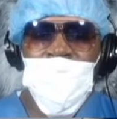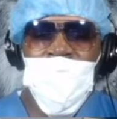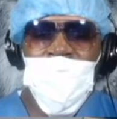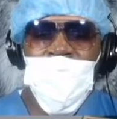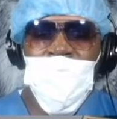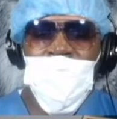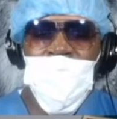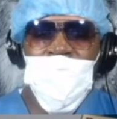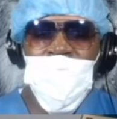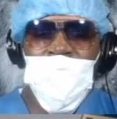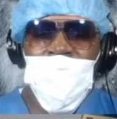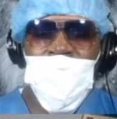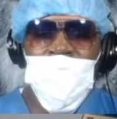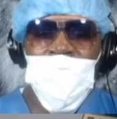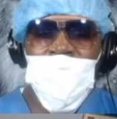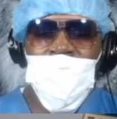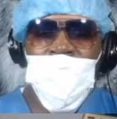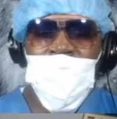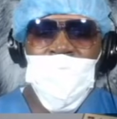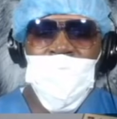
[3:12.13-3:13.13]
have you
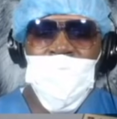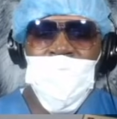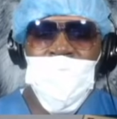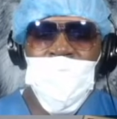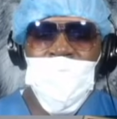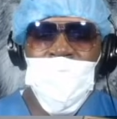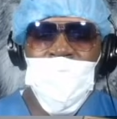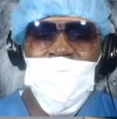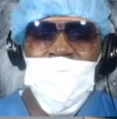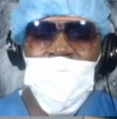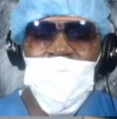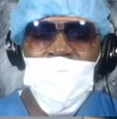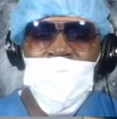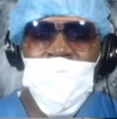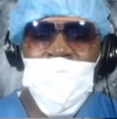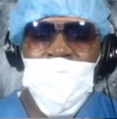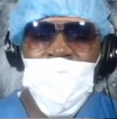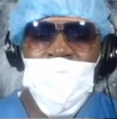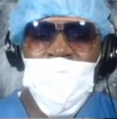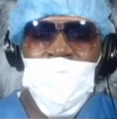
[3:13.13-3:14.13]
stopped talking to
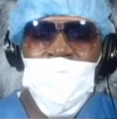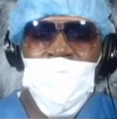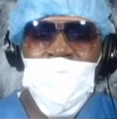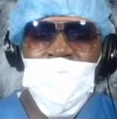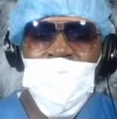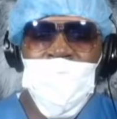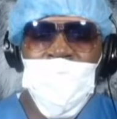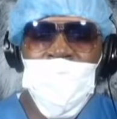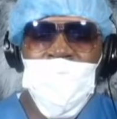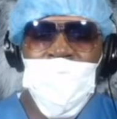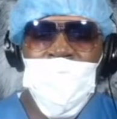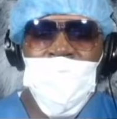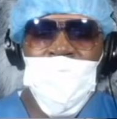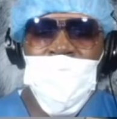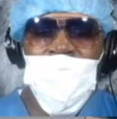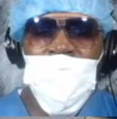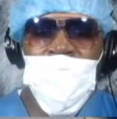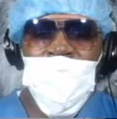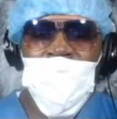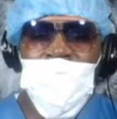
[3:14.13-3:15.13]
someone
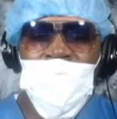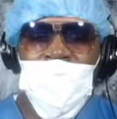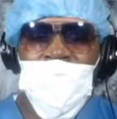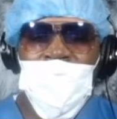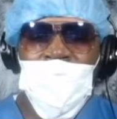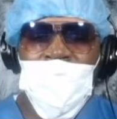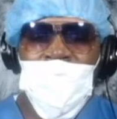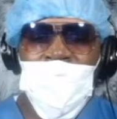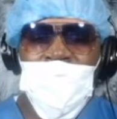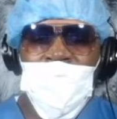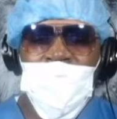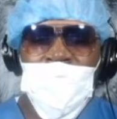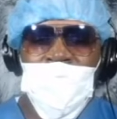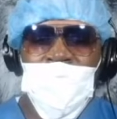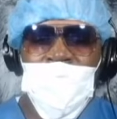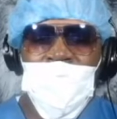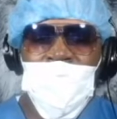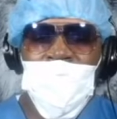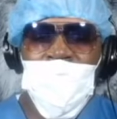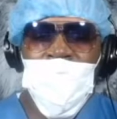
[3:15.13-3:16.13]
who gave you money
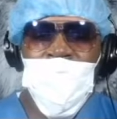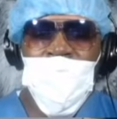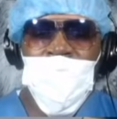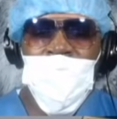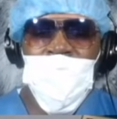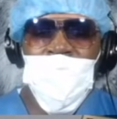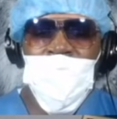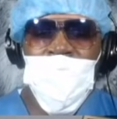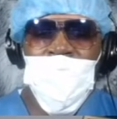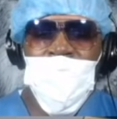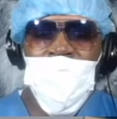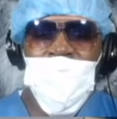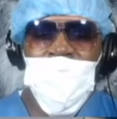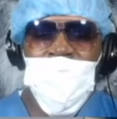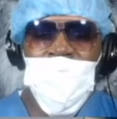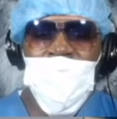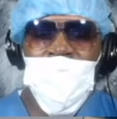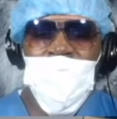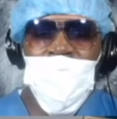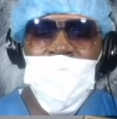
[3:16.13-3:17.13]
every time you saw
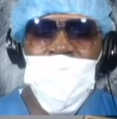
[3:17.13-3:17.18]
them?